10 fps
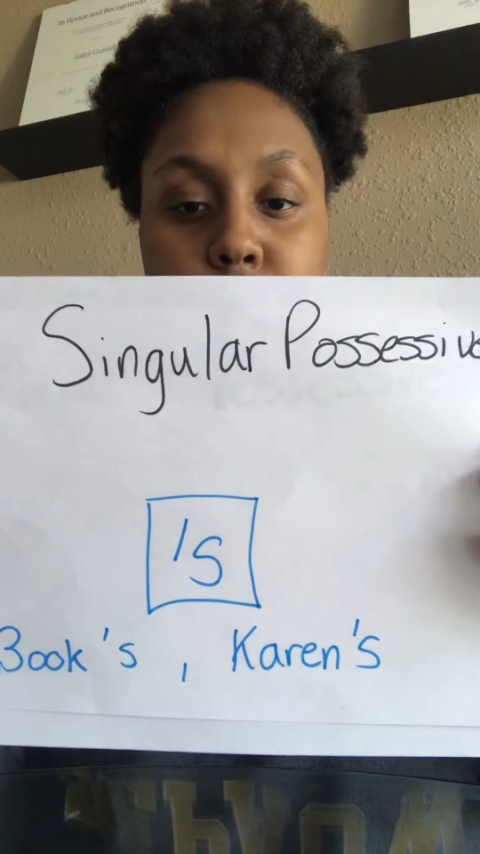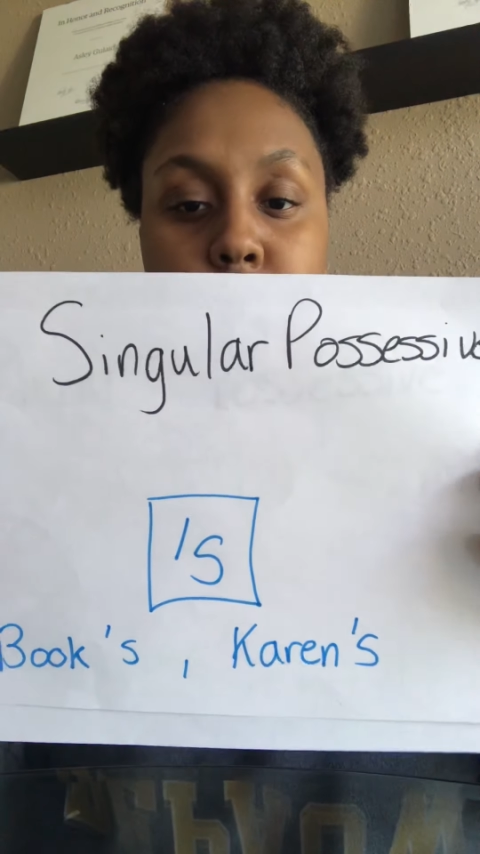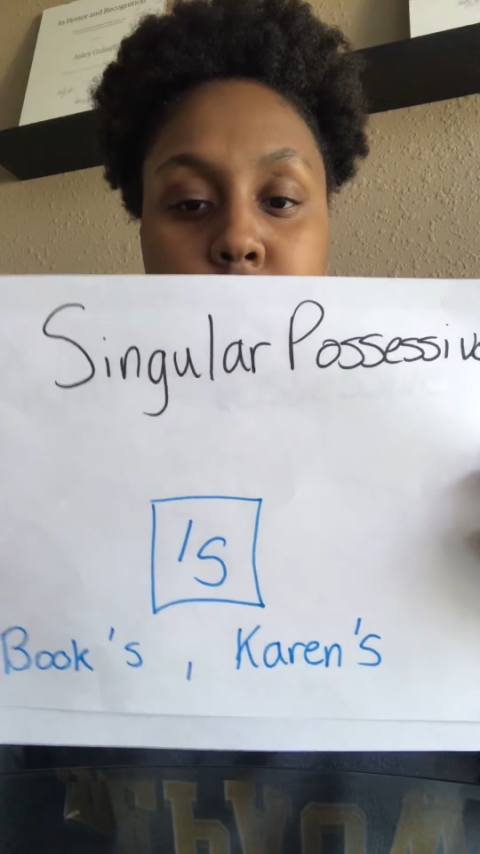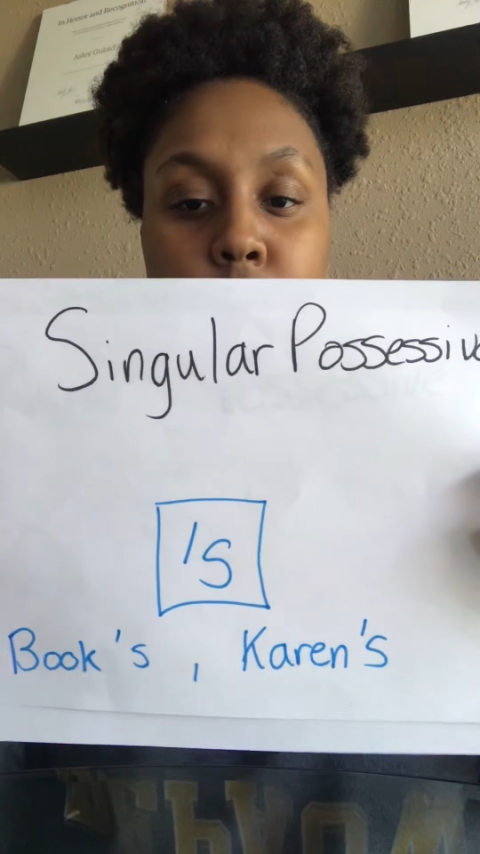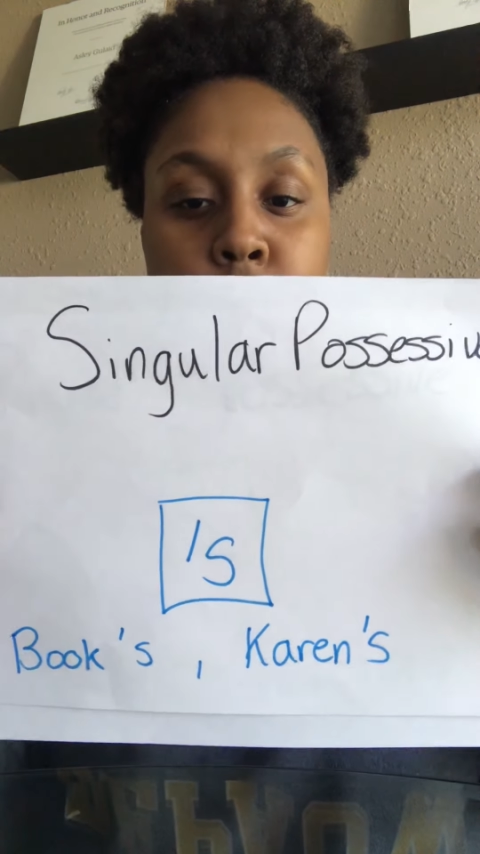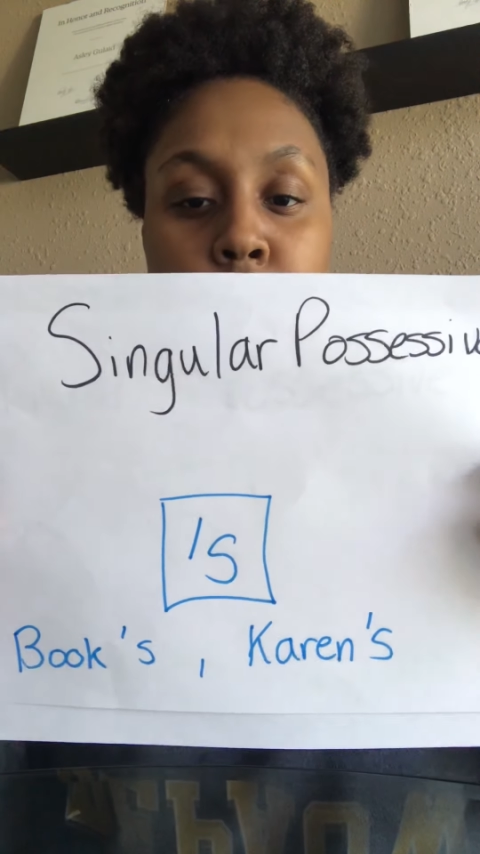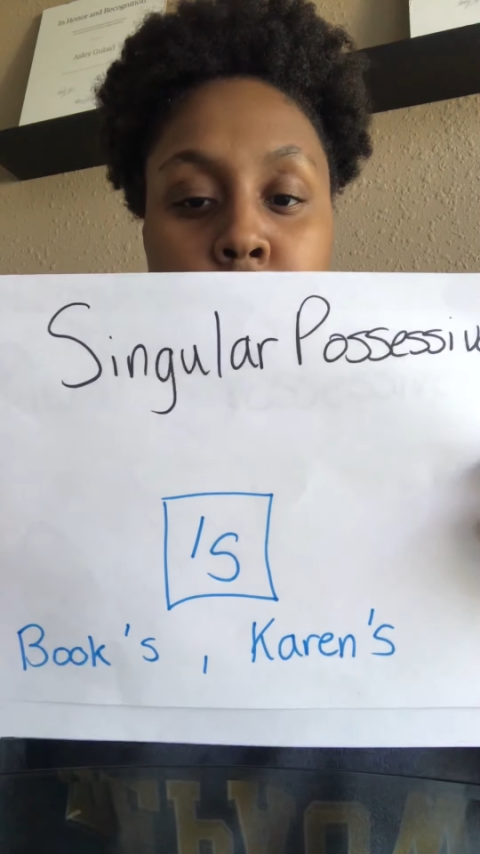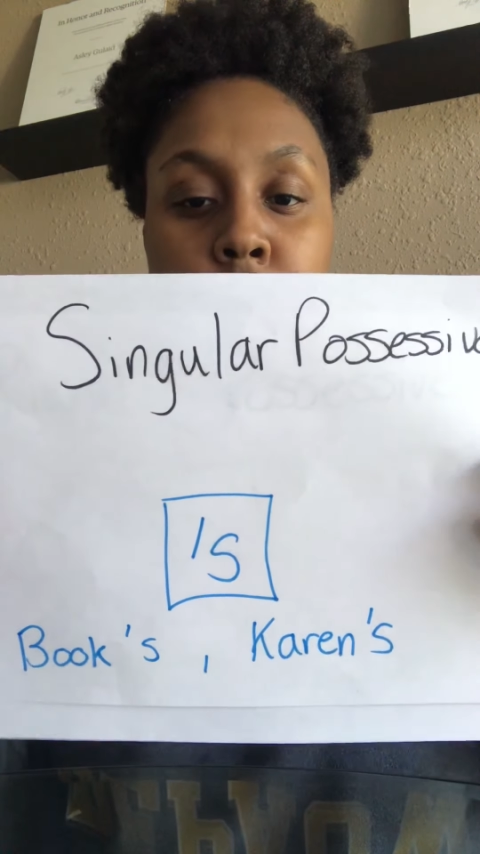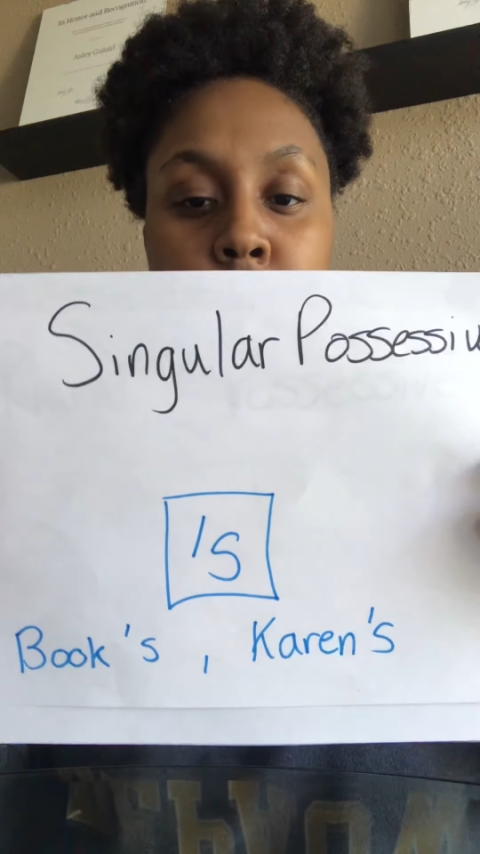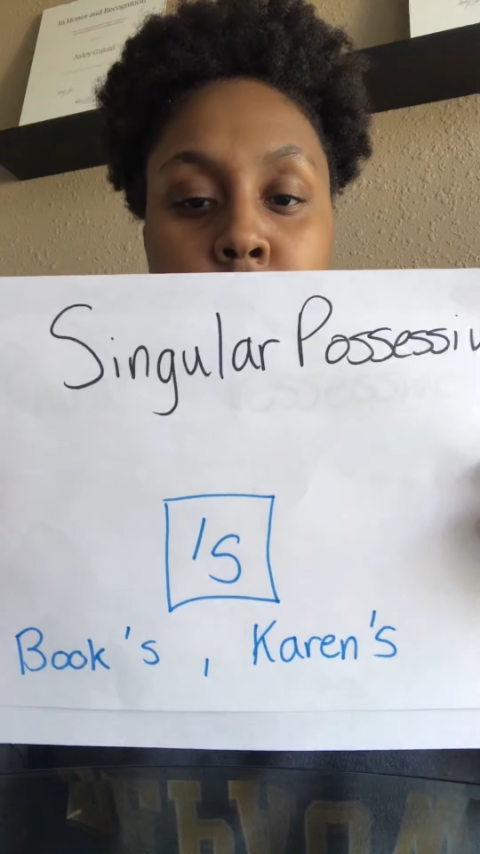Take one
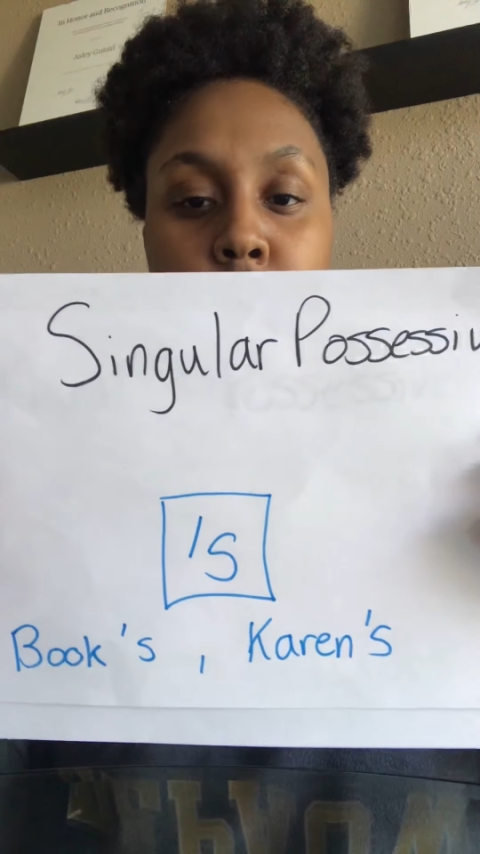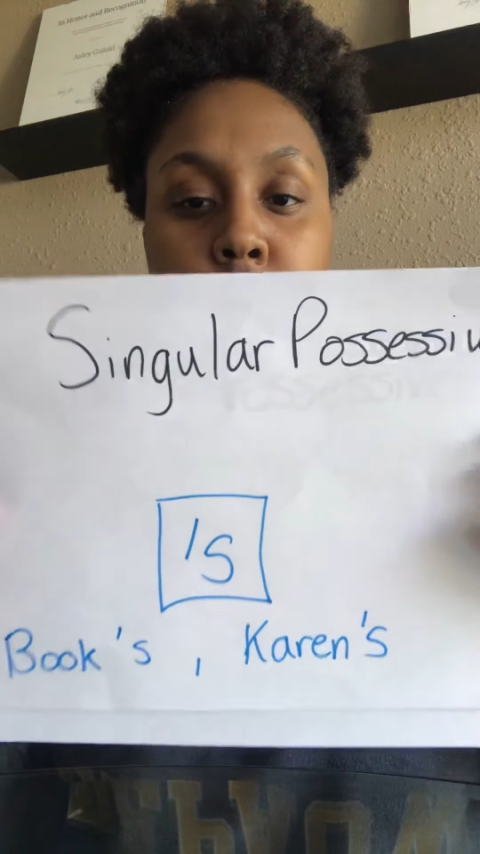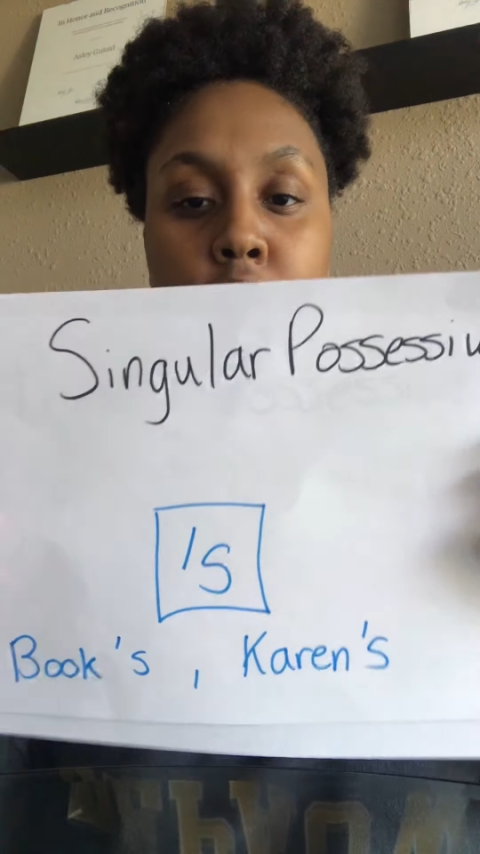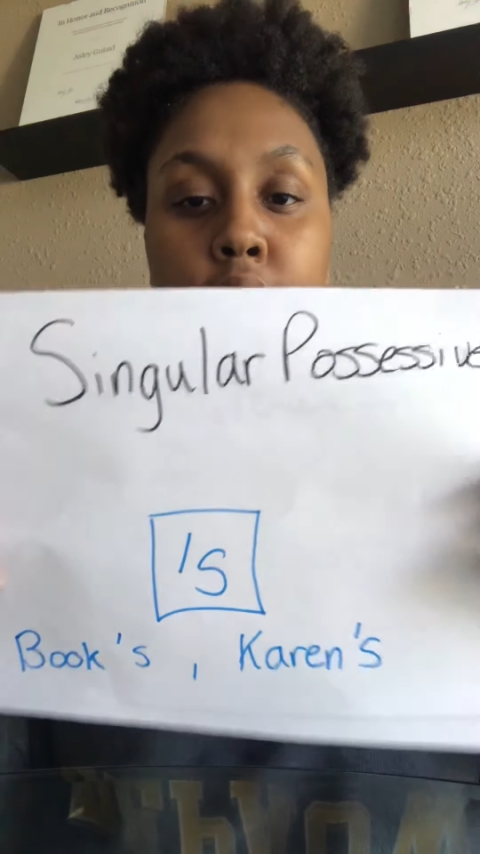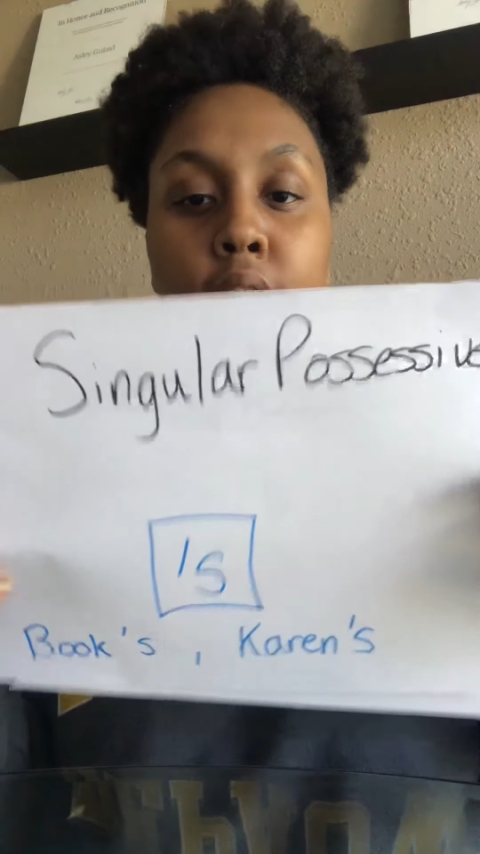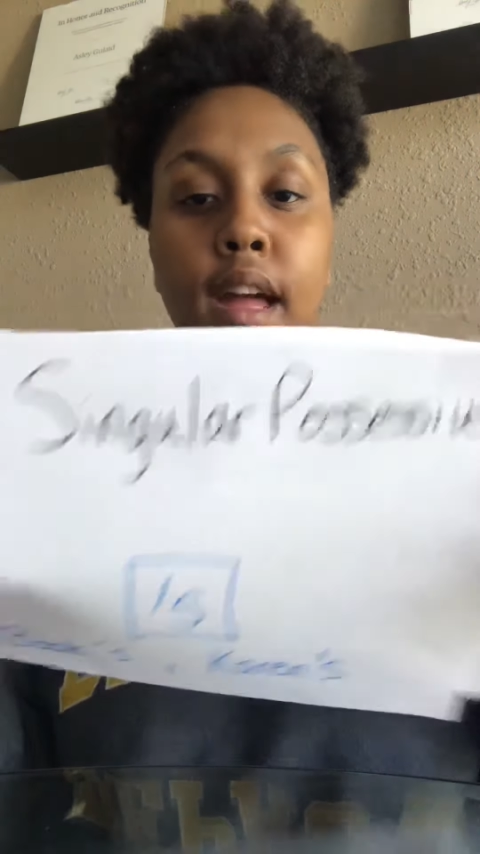good look at that.